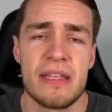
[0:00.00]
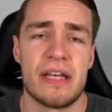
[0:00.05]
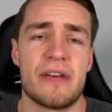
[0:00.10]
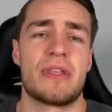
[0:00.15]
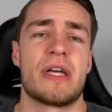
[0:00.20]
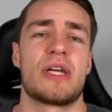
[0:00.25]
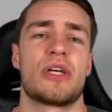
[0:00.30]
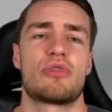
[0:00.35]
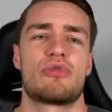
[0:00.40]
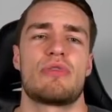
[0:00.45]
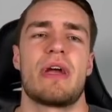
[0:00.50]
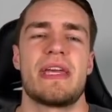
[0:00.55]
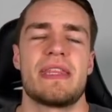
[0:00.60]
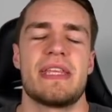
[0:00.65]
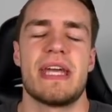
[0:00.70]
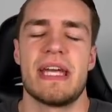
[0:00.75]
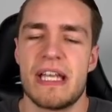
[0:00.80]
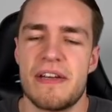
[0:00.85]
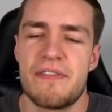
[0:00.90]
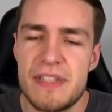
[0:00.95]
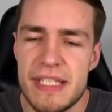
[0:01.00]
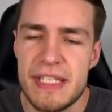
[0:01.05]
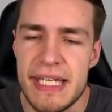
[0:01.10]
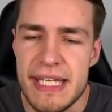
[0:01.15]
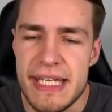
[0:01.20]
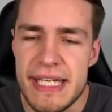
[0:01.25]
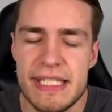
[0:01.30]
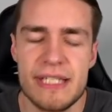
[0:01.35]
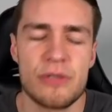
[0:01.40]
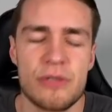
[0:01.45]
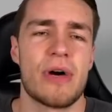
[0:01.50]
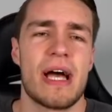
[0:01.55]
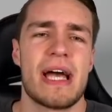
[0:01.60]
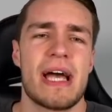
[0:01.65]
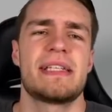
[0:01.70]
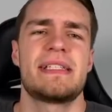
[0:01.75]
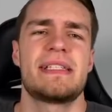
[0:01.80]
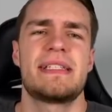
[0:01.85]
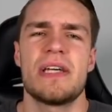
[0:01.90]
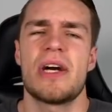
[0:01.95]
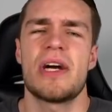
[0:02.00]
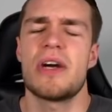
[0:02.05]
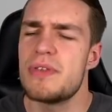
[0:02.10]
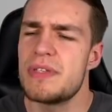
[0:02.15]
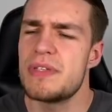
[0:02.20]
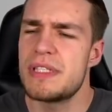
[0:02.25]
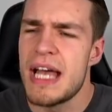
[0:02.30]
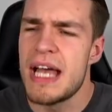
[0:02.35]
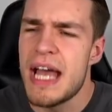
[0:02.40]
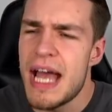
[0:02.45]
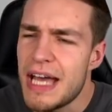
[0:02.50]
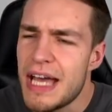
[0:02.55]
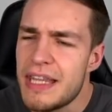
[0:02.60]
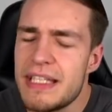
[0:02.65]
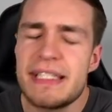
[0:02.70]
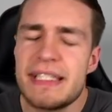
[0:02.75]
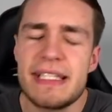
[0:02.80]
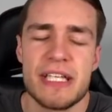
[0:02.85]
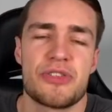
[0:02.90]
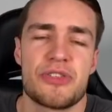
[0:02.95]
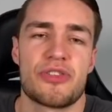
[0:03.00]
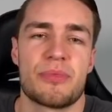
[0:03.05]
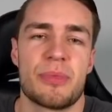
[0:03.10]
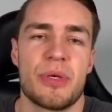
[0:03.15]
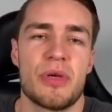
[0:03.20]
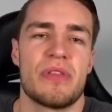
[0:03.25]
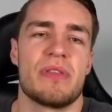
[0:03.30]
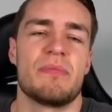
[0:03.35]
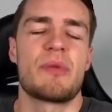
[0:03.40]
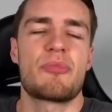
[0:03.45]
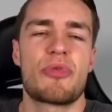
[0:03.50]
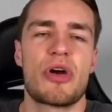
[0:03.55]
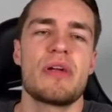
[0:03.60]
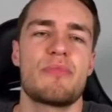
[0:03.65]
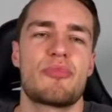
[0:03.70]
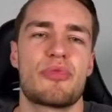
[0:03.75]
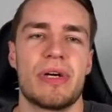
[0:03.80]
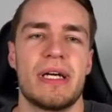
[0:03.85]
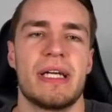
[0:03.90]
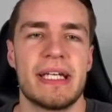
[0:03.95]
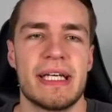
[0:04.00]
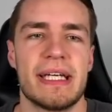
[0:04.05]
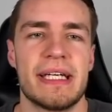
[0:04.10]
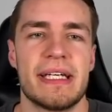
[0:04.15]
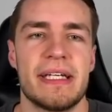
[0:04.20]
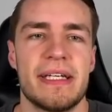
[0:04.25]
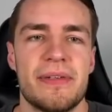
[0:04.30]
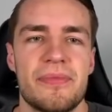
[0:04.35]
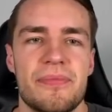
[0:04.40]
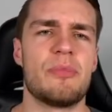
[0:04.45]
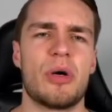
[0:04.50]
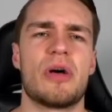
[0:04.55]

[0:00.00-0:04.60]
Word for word: They'll uh, then create the NFTs or STOs and then distribute them appropriately.